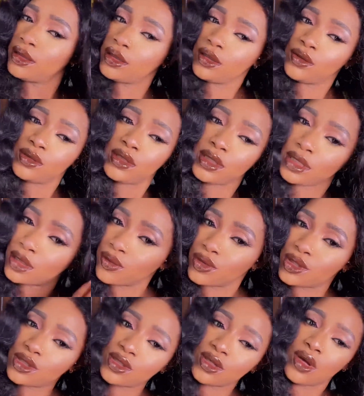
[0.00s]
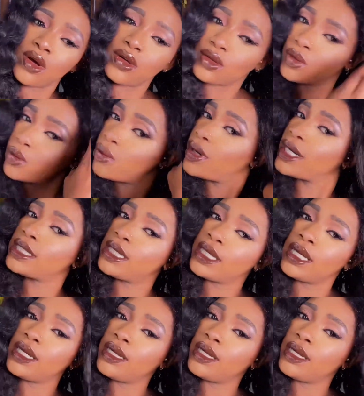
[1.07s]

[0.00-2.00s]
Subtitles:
you see the result quickly.